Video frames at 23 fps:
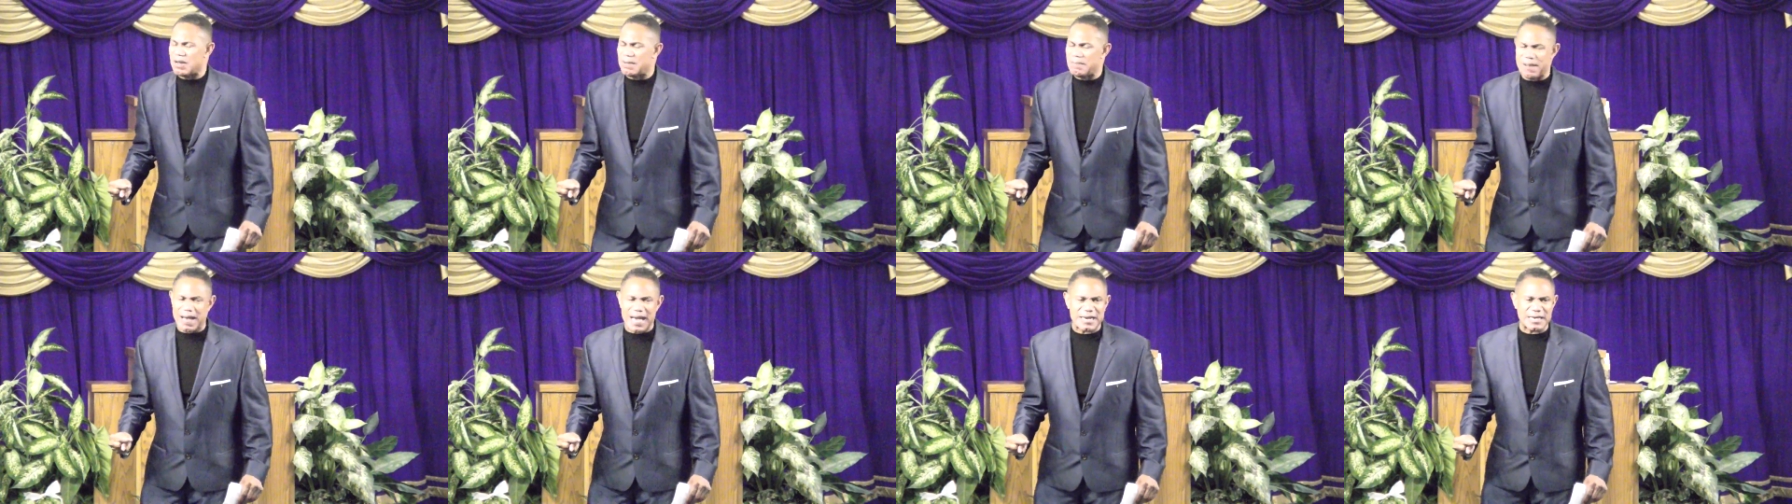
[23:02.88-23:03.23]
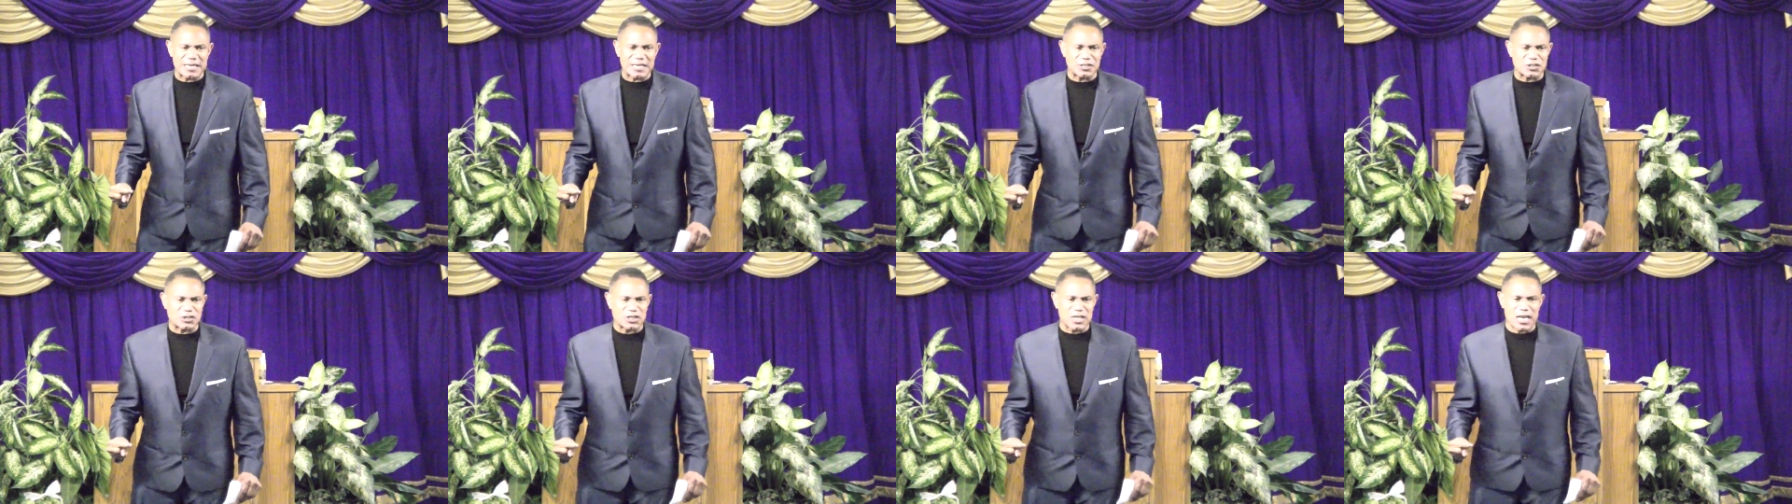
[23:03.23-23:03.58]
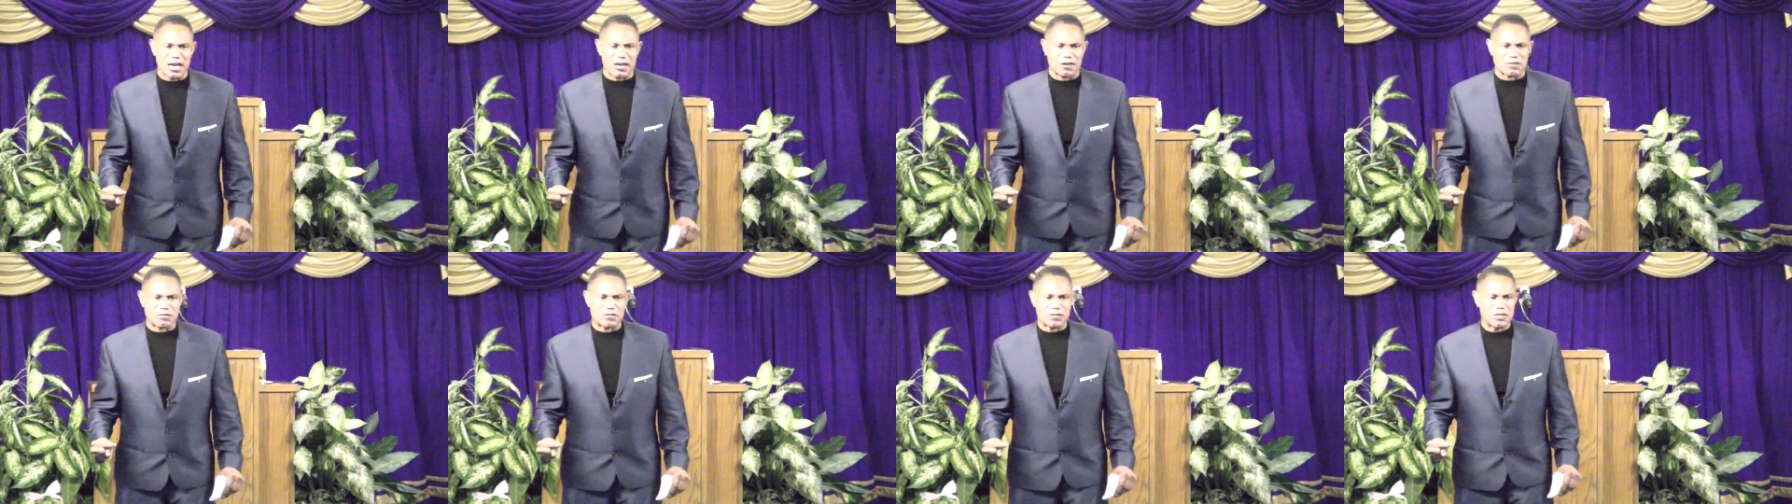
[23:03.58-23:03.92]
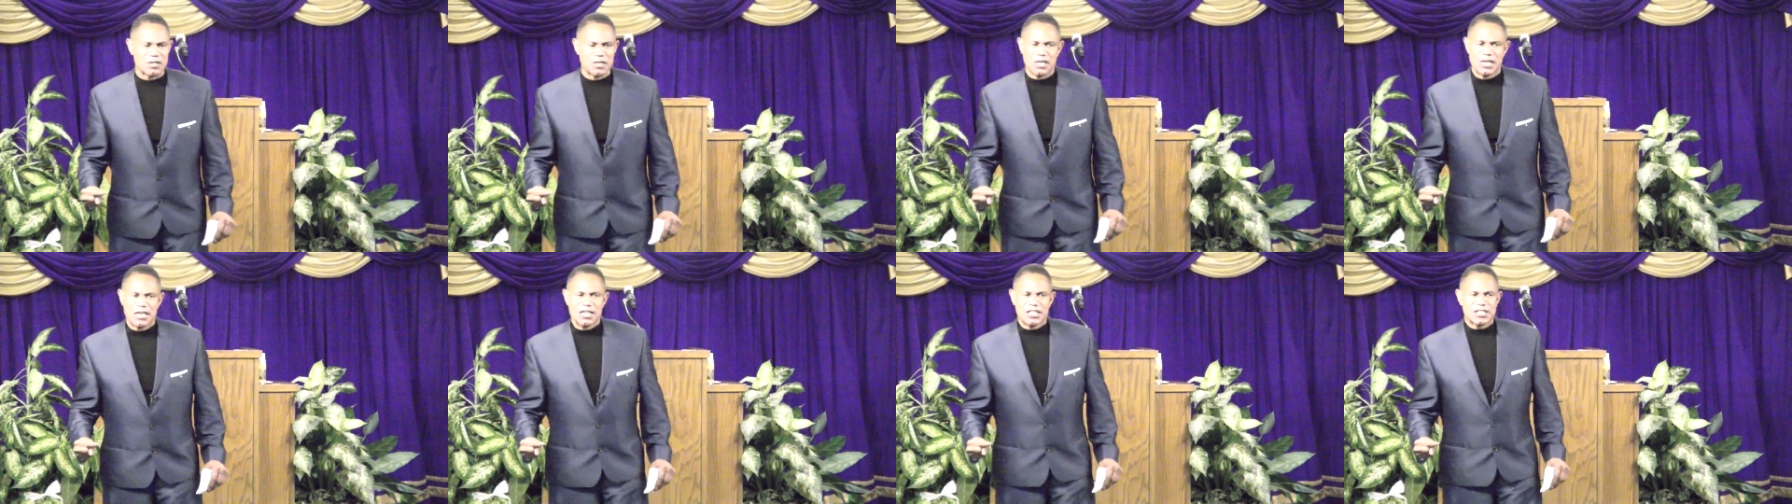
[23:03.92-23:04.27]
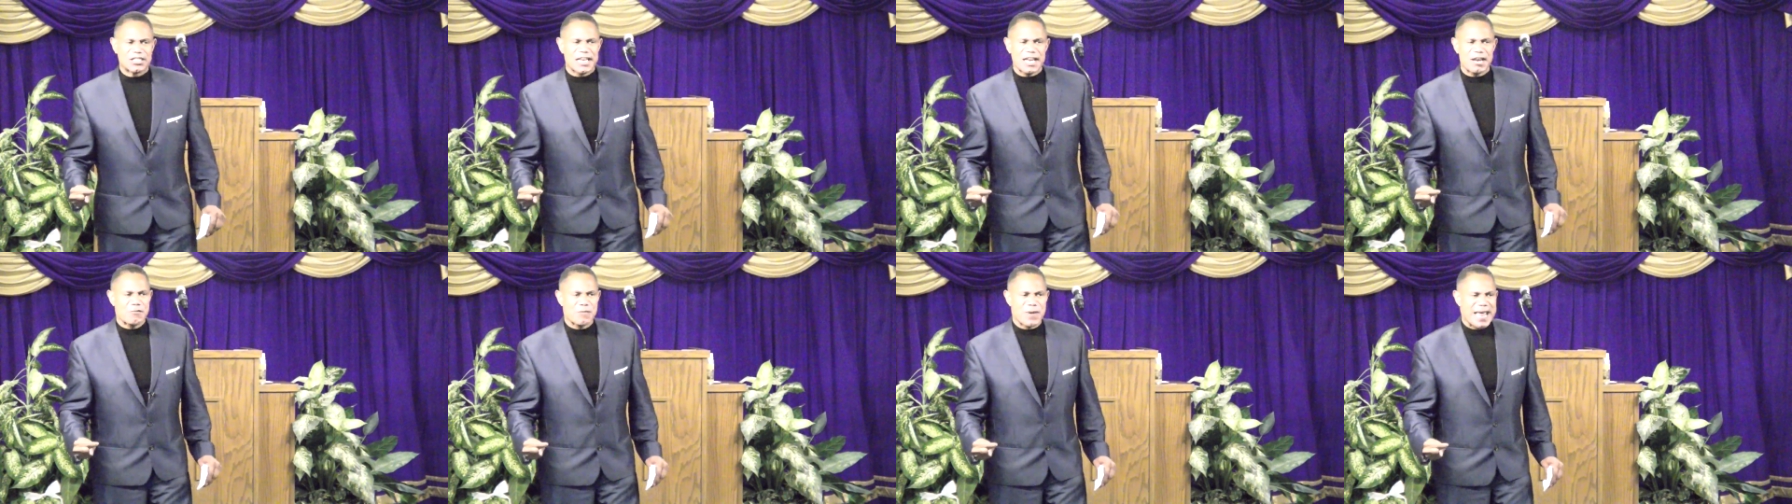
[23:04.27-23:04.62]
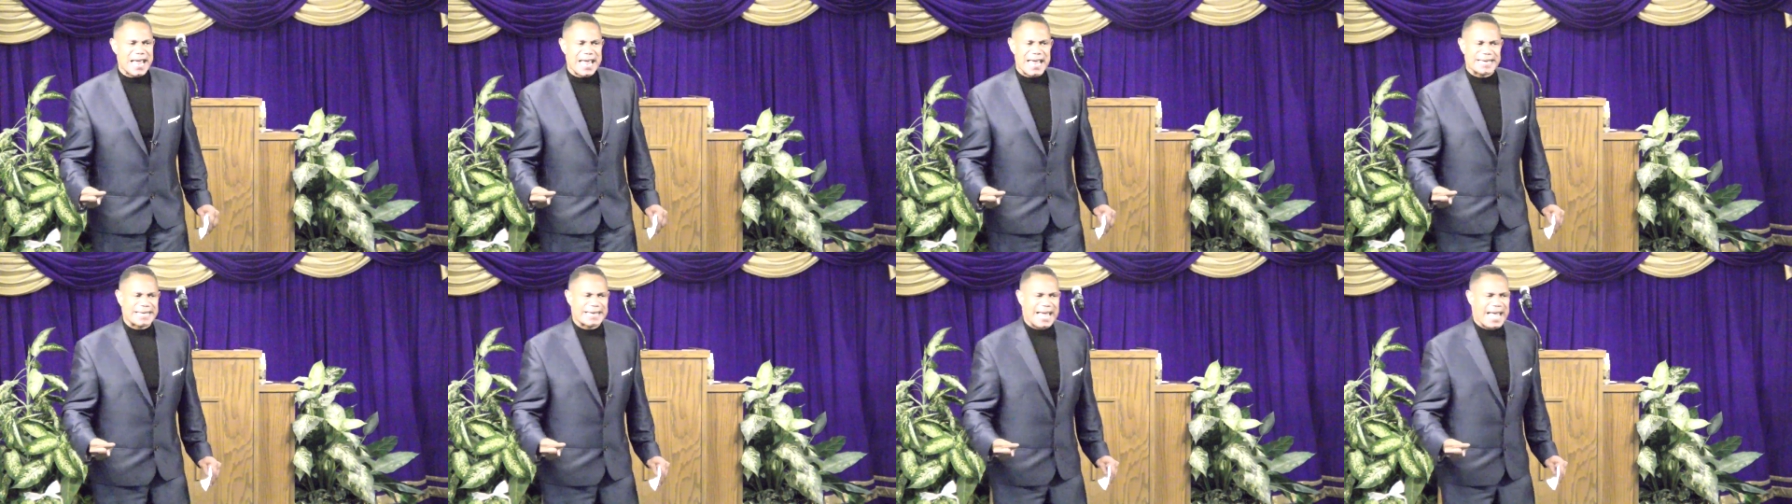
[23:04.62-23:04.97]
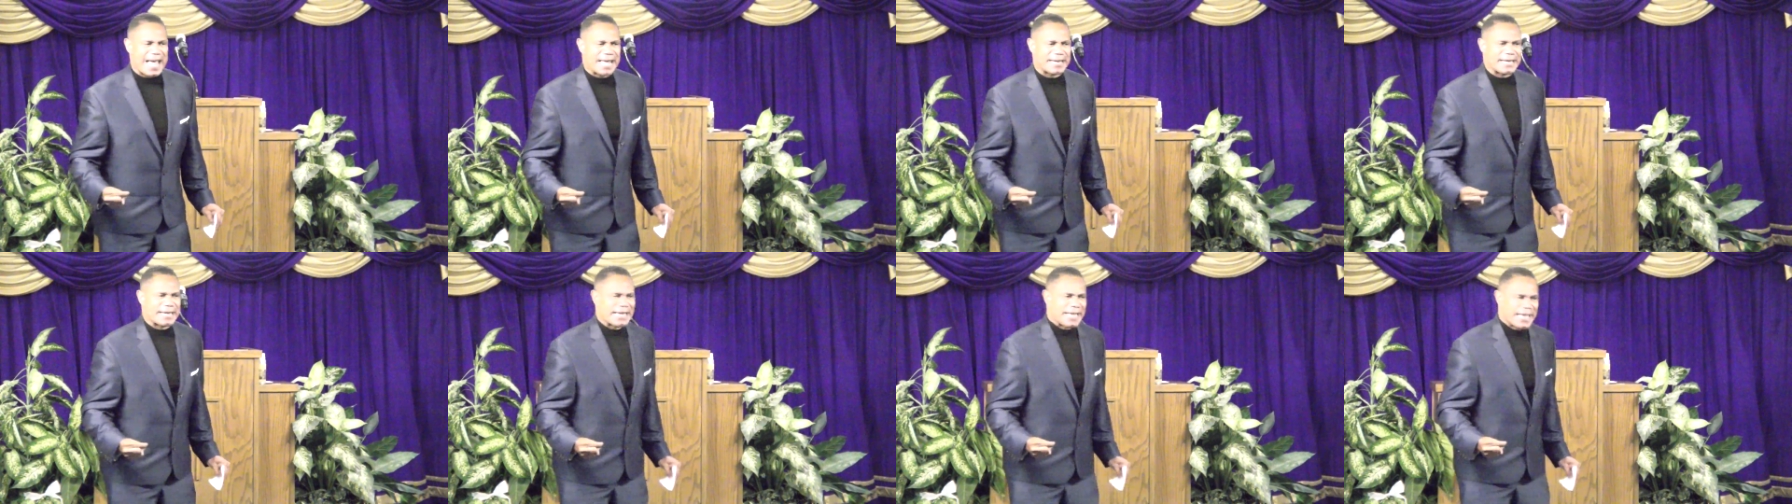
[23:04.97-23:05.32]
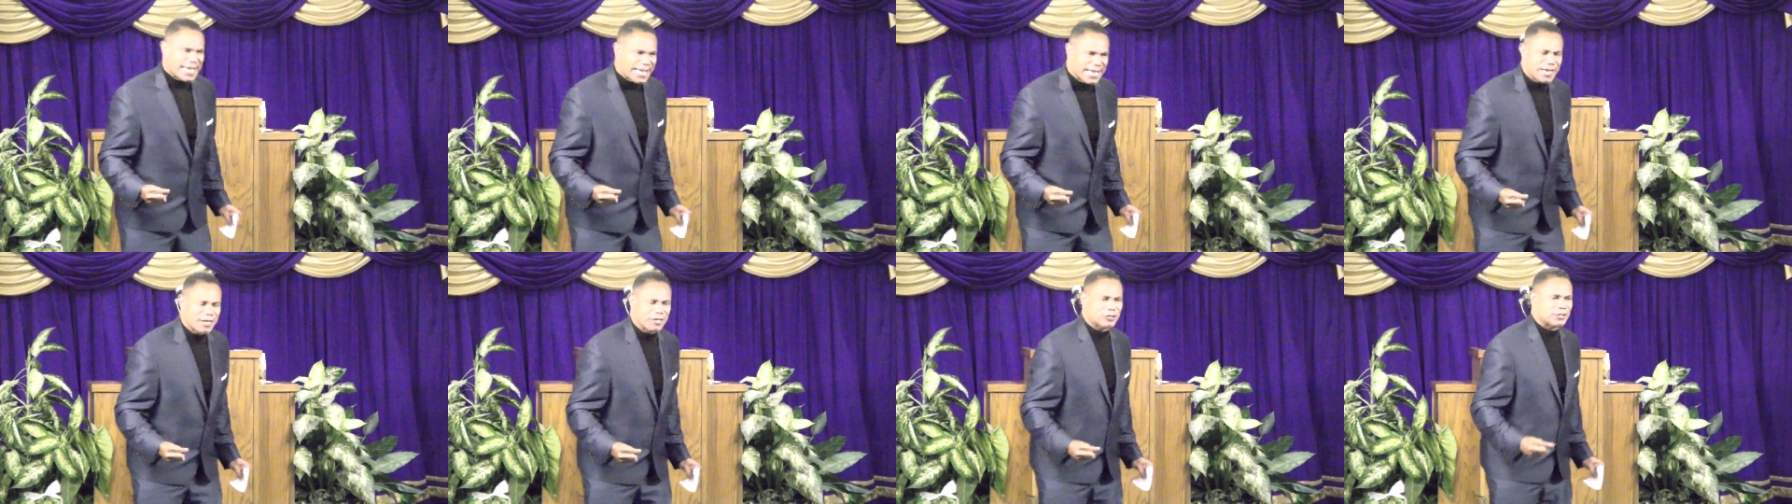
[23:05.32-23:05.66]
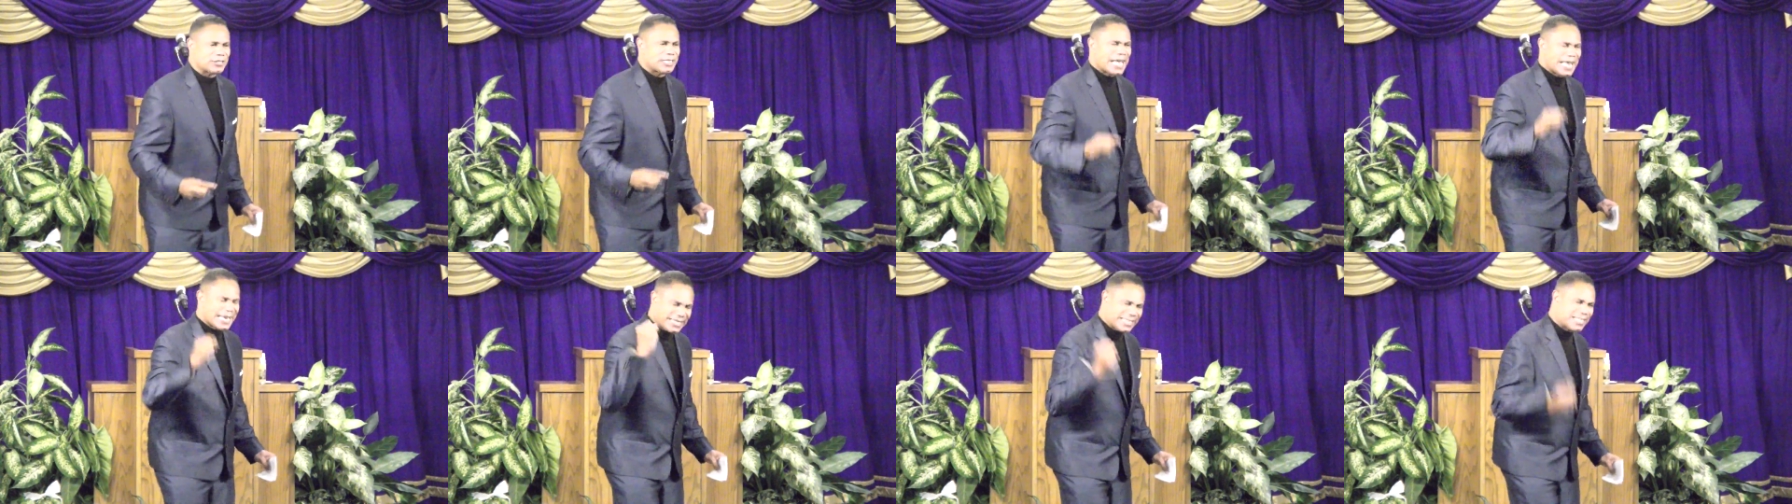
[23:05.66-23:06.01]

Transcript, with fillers: about herself. She ran down the hill saying,